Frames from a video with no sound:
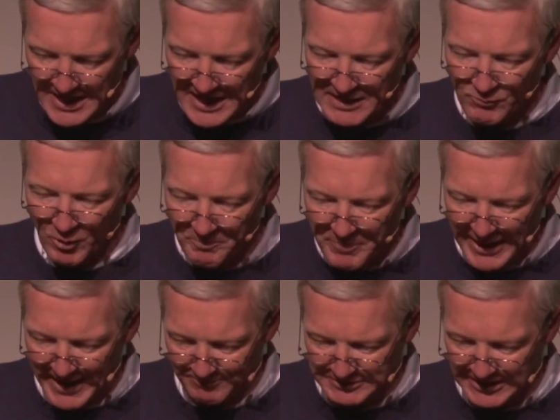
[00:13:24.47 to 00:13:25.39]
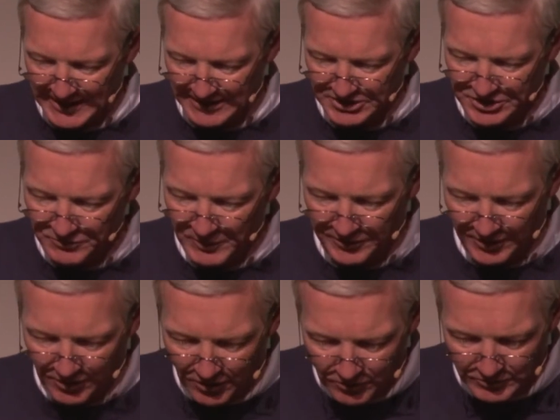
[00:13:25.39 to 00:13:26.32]
He will baptize you with
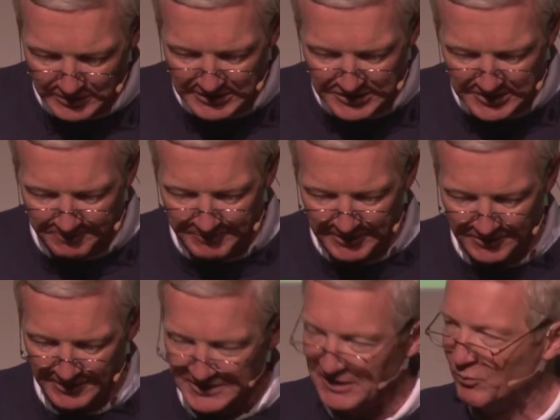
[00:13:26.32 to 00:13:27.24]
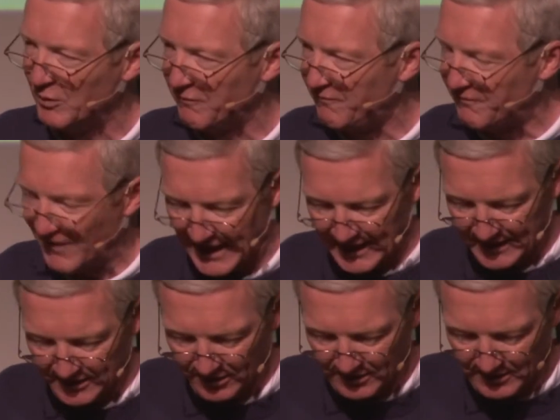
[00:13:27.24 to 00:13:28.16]
the Holy Spirit and with
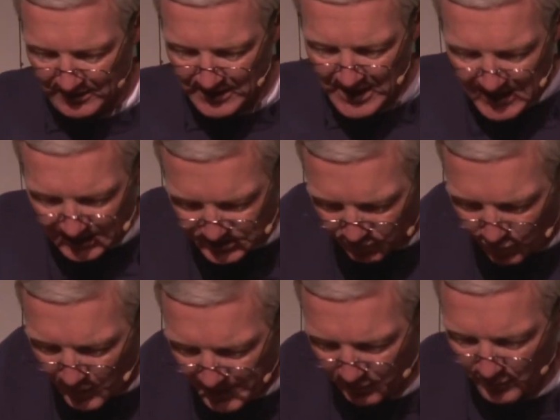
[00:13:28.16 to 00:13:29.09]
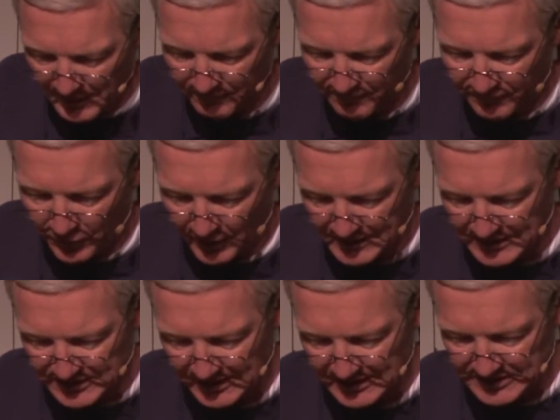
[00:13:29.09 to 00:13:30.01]
fire. His winnowing fork
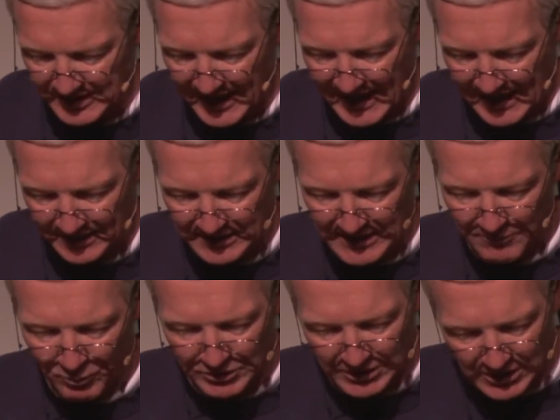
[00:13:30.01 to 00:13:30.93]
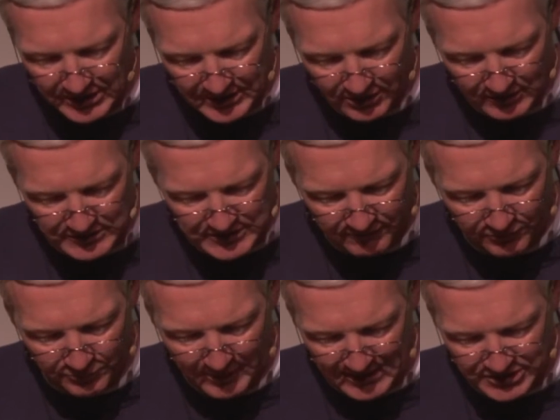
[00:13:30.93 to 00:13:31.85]
is in his hand, and he will clear his
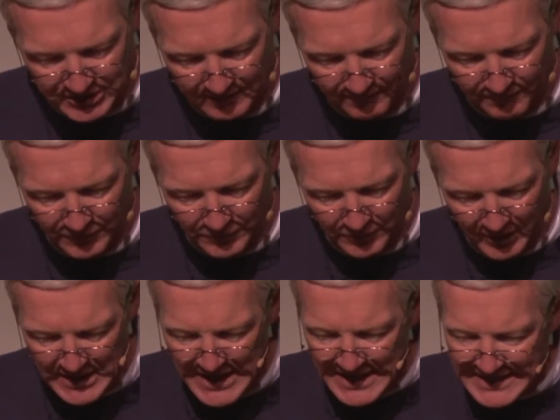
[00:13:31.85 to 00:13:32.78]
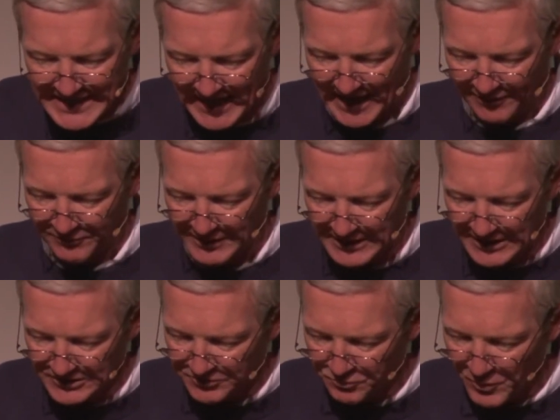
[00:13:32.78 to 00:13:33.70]
threshing floor, gathering
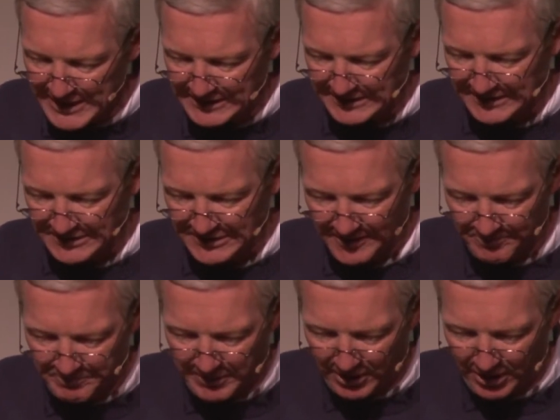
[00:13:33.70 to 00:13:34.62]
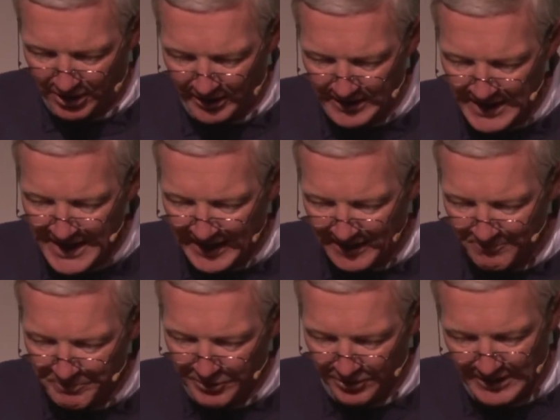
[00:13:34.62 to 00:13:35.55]
his wheat into the barn
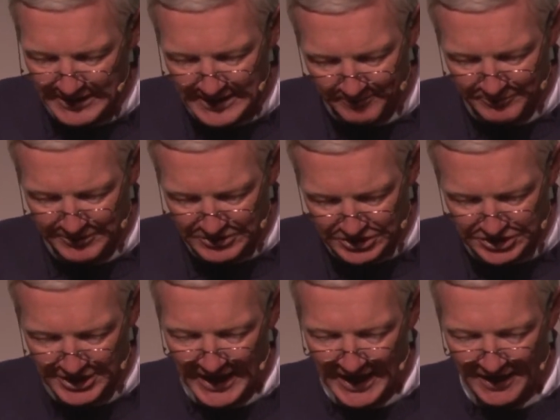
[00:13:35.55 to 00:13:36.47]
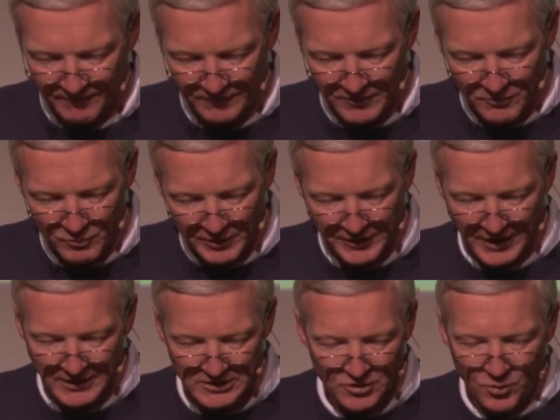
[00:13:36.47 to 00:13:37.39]
and burning up the chaff with
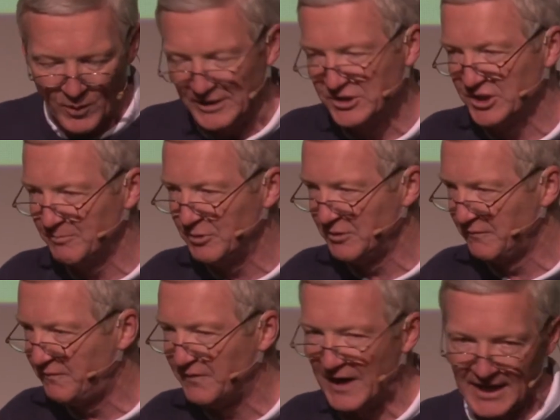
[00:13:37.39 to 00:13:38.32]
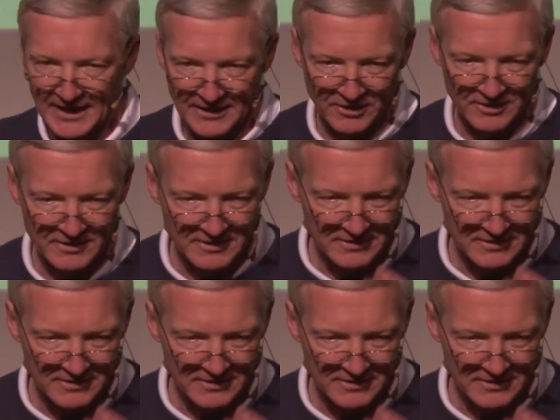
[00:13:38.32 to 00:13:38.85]
unquenchable fire.